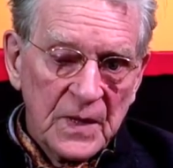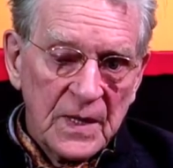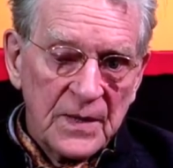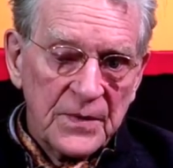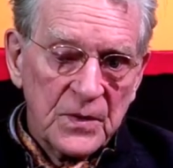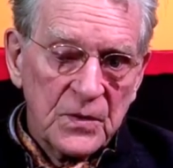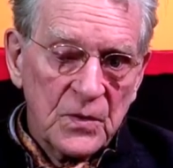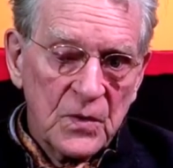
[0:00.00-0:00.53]

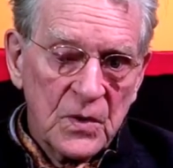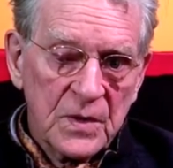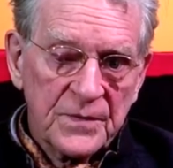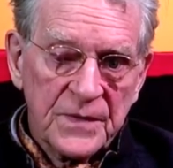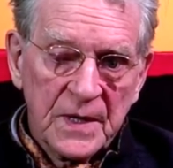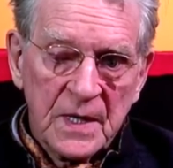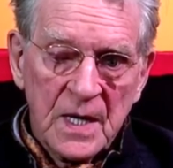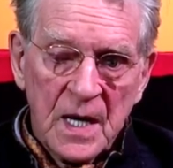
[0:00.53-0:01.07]
And the Lord
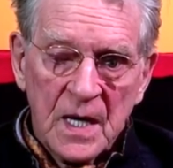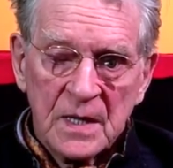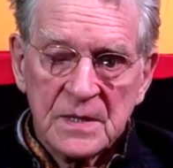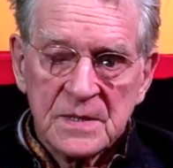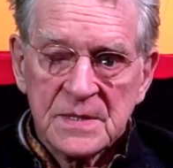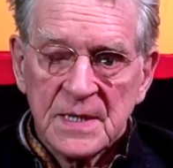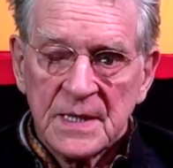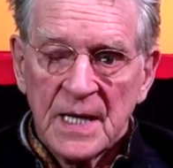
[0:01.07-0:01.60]
of the
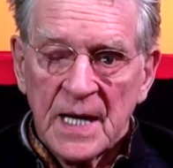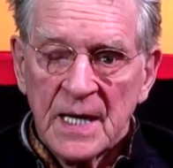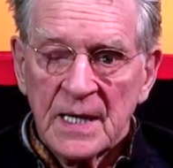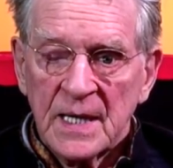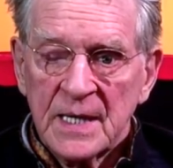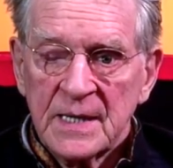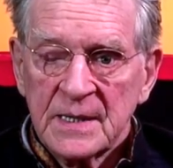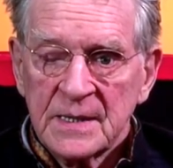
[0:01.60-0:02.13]
gods,
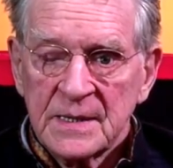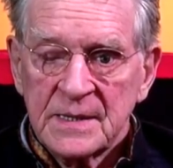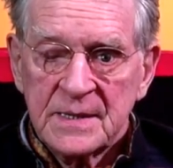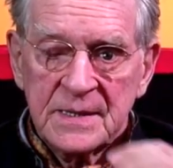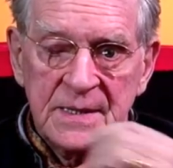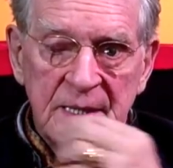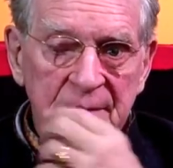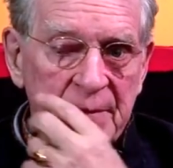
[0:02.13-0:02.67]
annihilating the
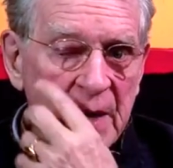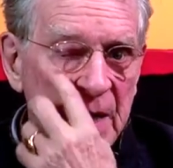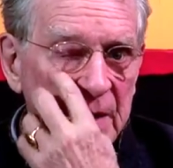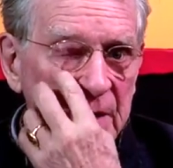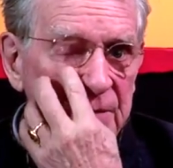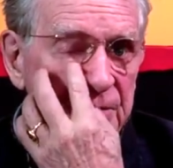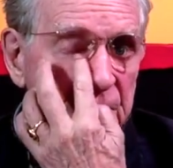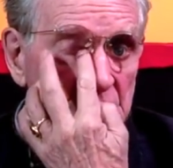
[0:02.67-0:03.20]

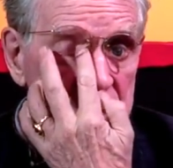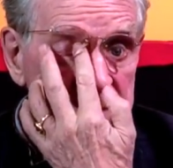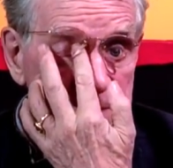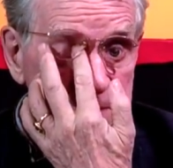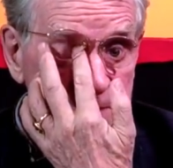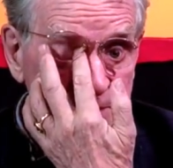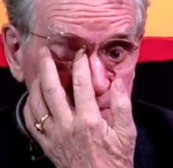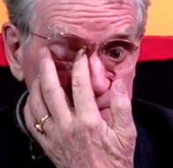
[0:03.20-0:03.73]
demonic
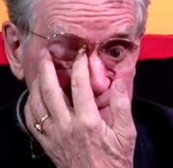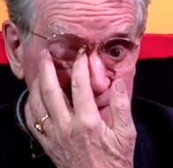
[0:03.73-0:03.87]
forces of the